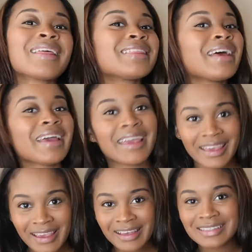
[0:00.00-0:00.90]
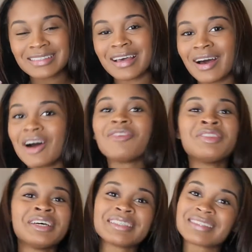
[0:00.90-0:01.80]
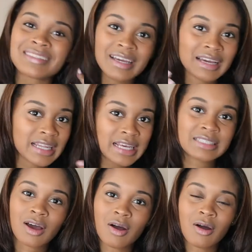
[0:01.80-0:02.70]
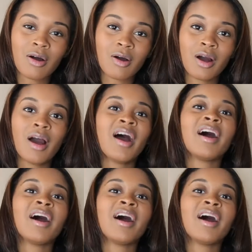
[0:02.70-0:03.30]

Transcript: the ends of the sunglass haul.